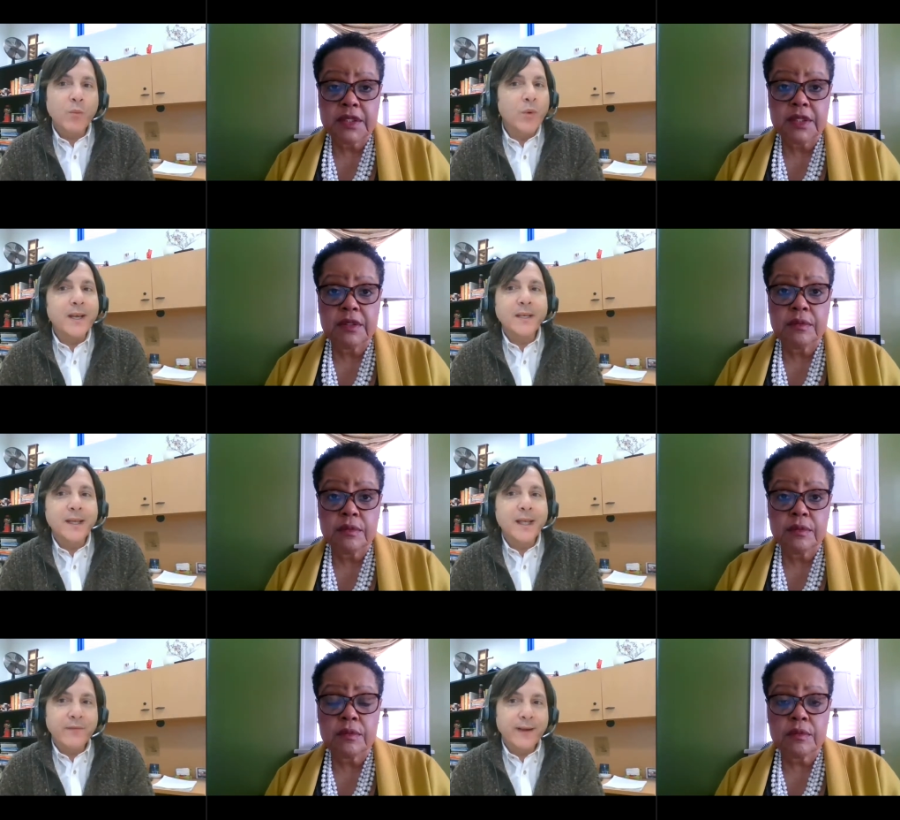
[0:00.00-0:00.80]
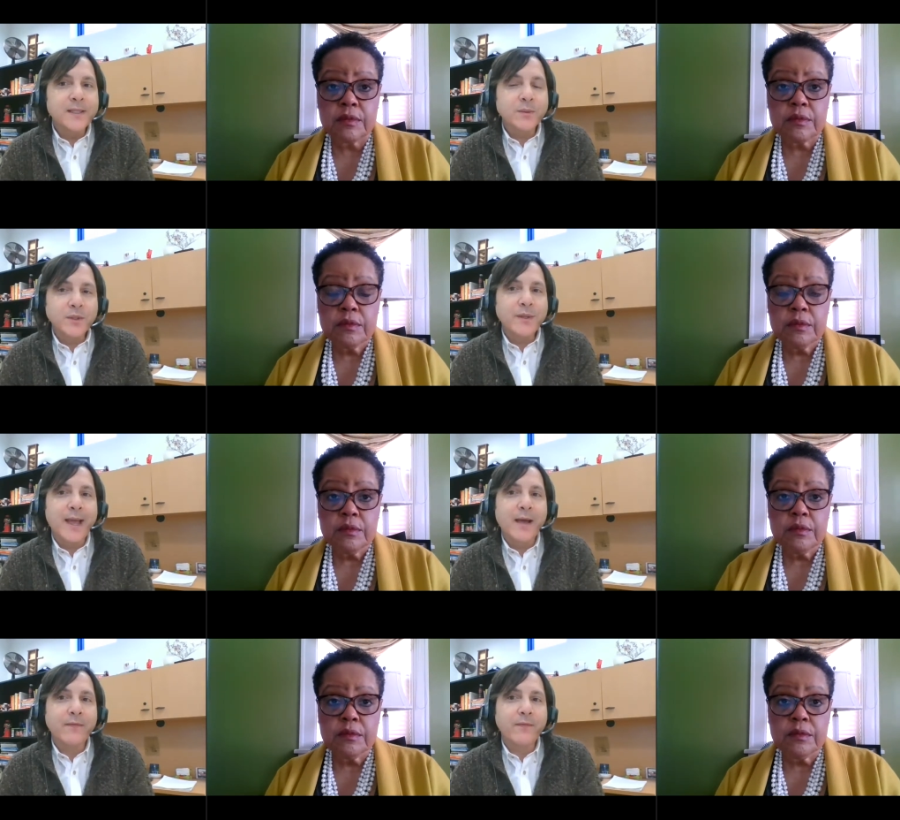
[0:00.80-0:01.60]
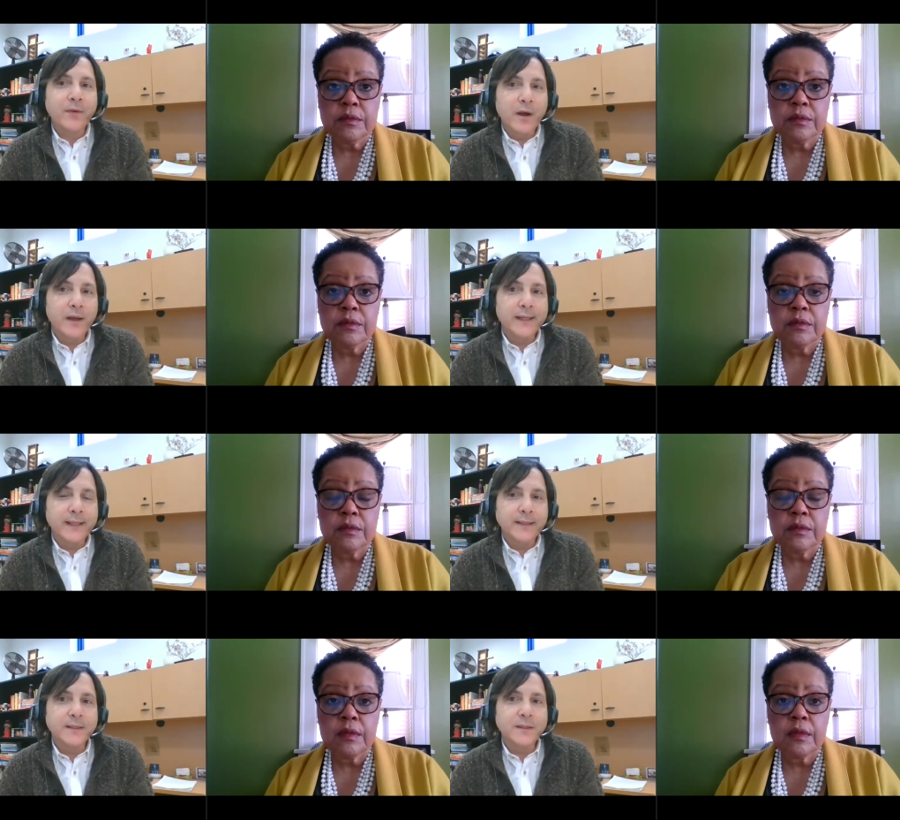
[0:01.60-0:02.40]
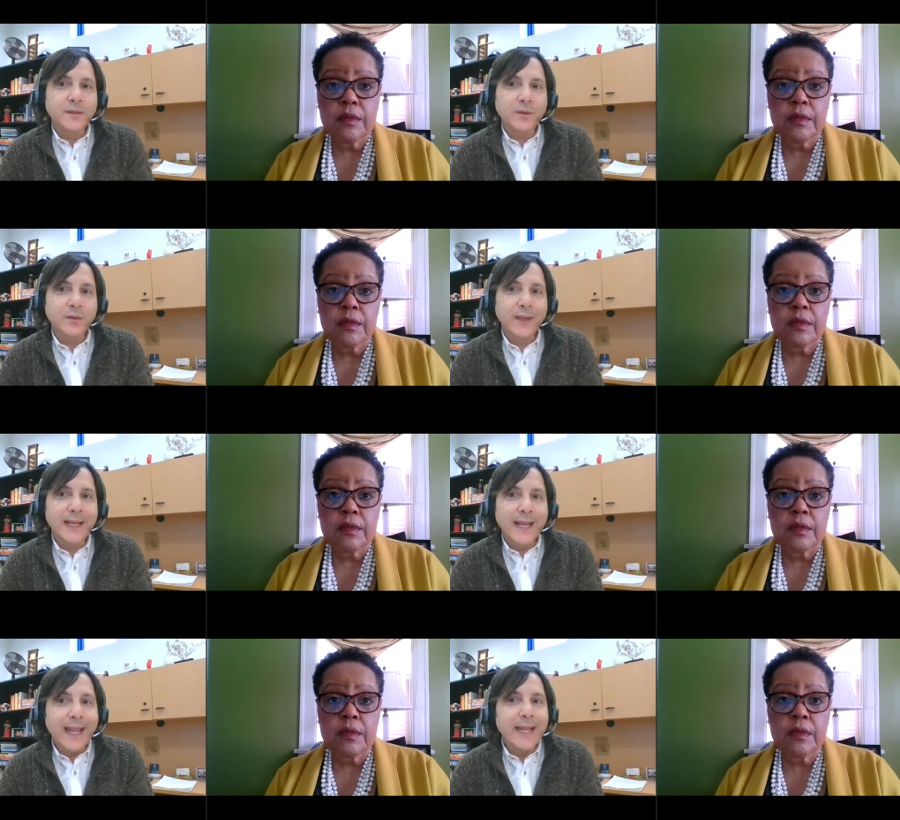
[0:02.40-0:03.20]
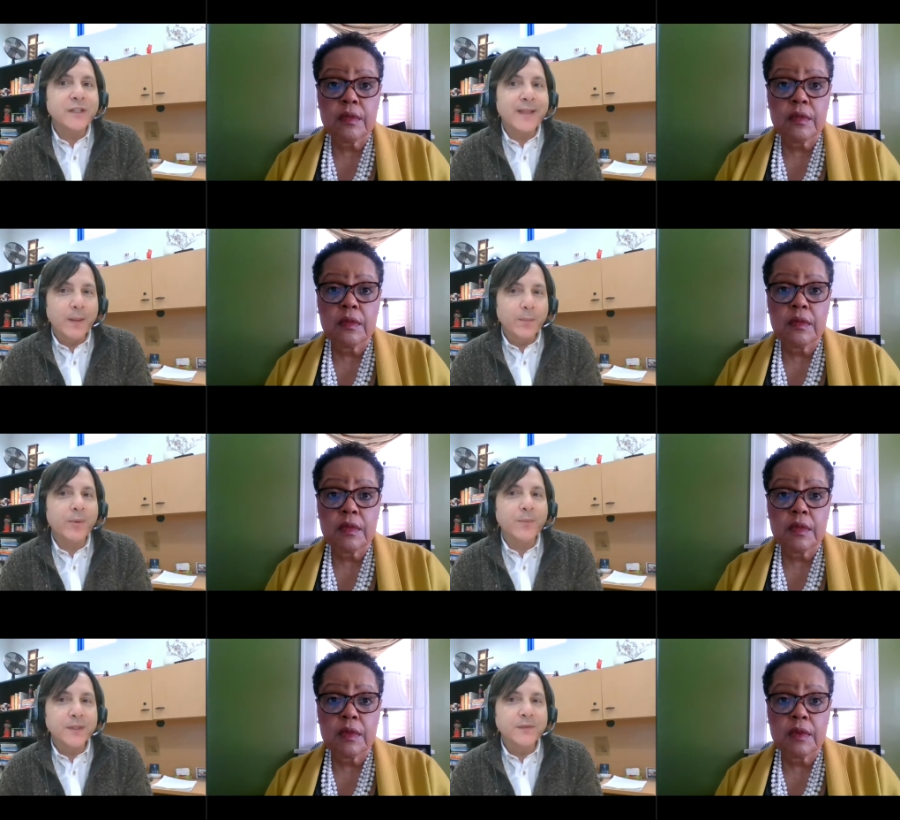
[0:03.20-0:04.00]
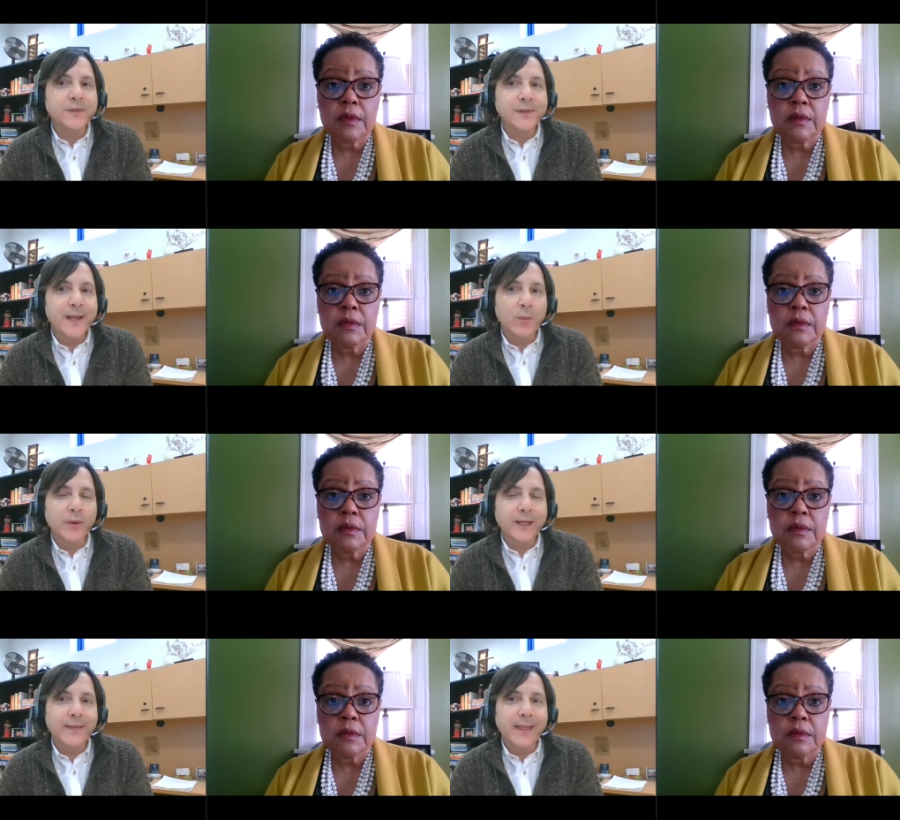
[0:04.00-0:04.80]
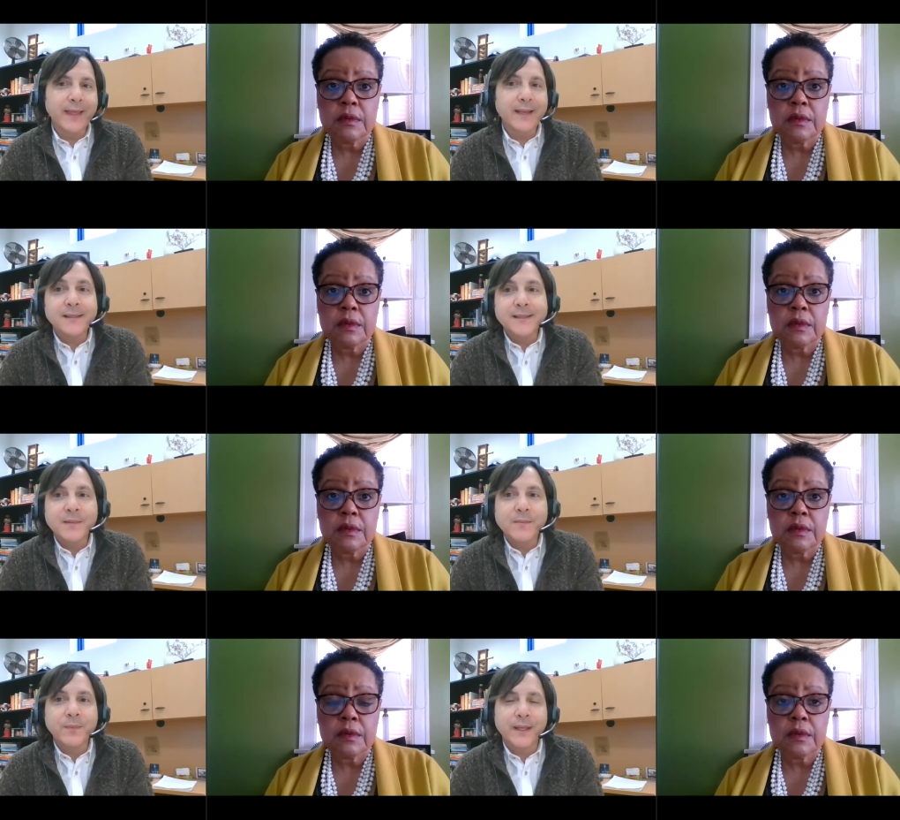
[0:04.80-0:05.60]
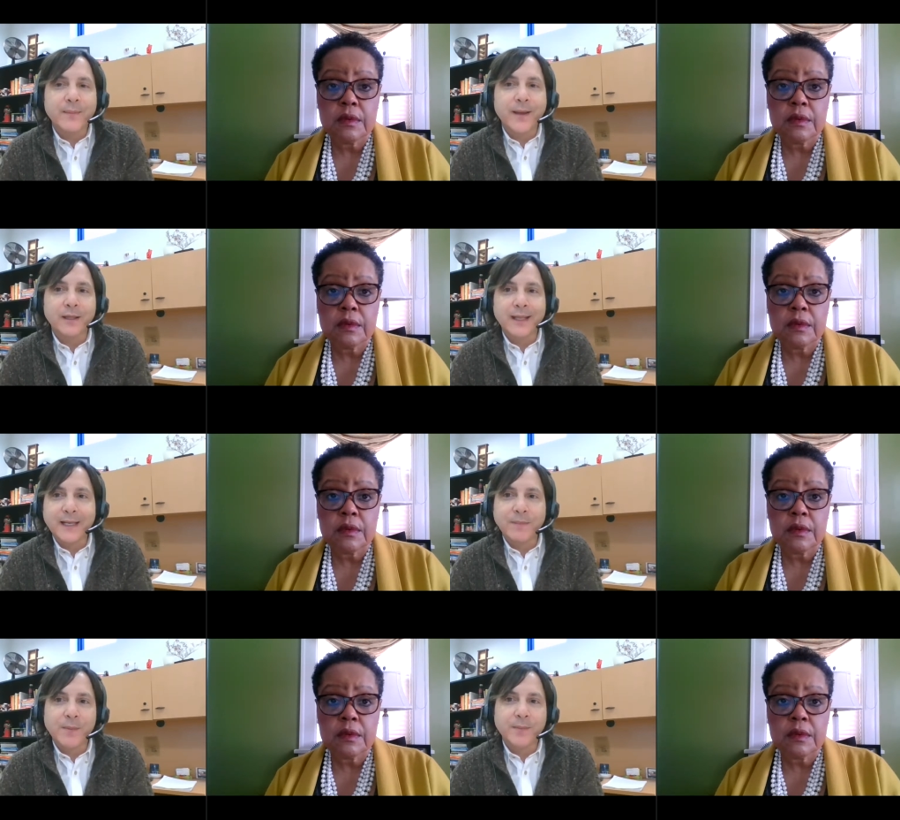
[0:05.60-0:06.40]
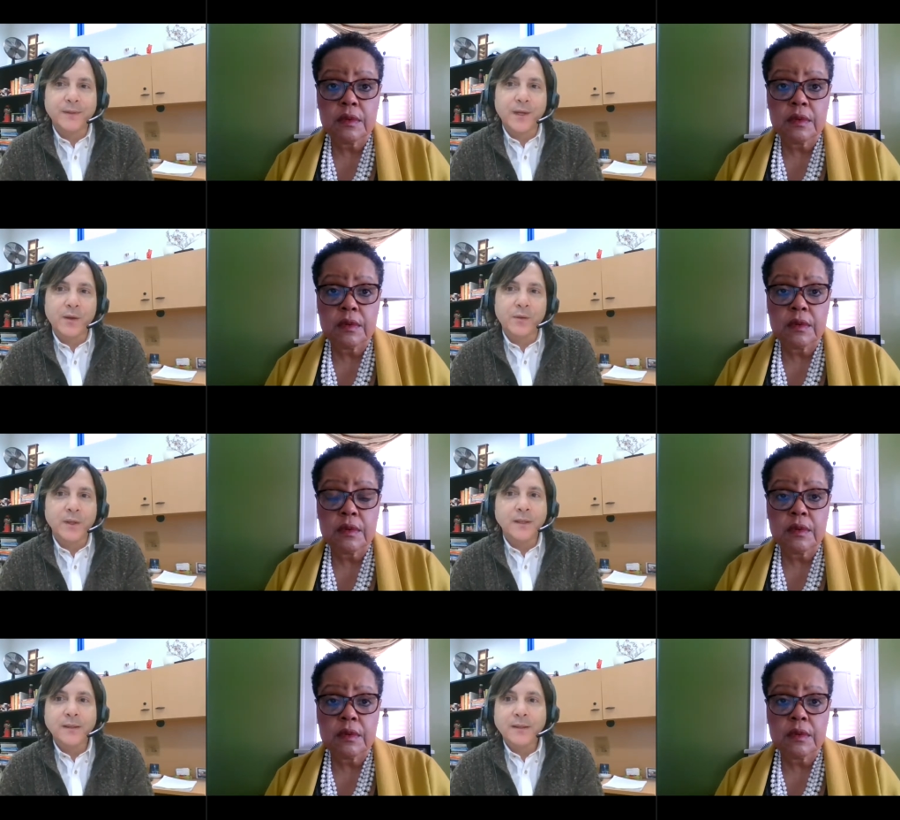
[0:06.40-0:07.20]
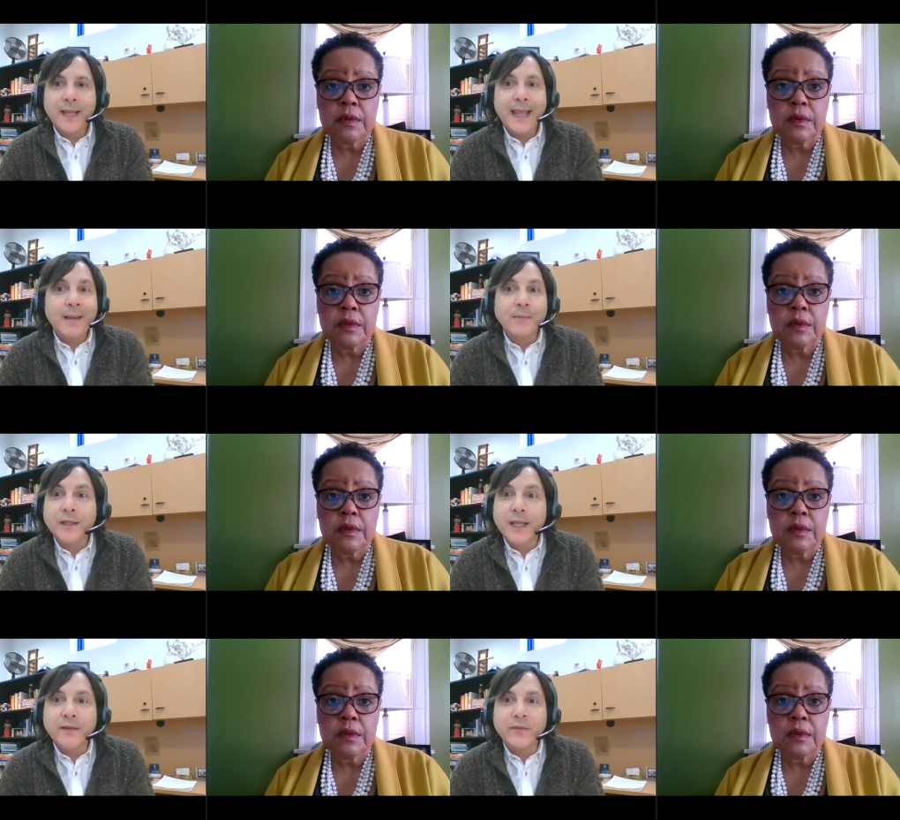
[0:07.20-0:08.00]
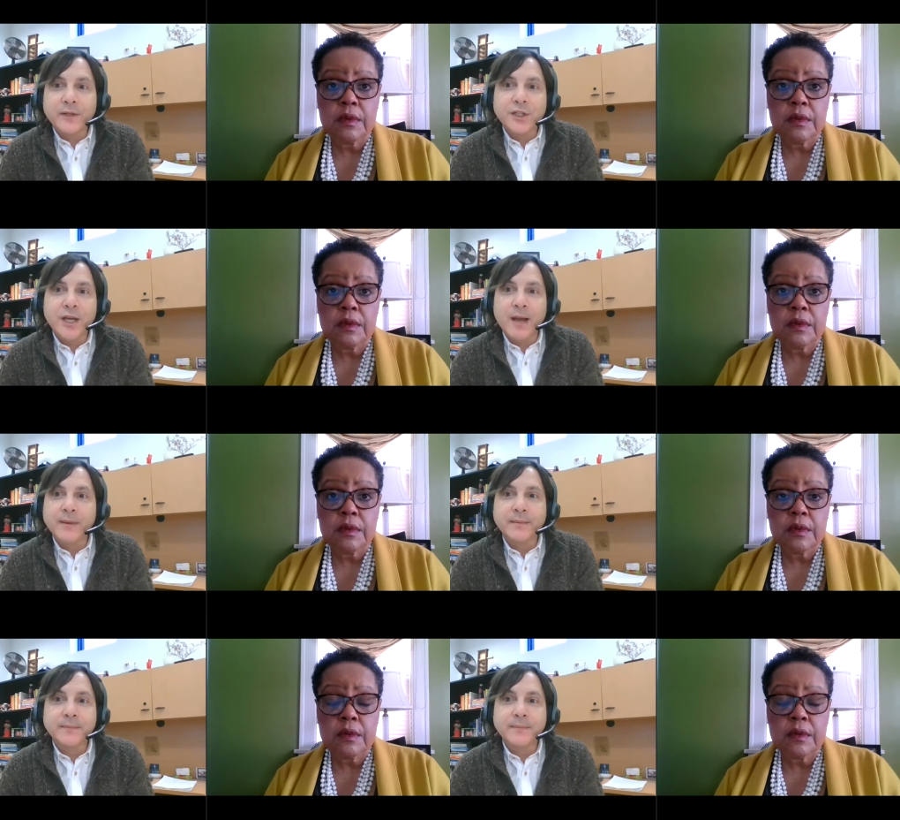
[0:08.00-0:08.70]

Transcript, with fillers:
Speaker 1: What advice would you have for our audience to engage in that purposeful networking that isn't simply about letting people know, hey, I'm looking for a job?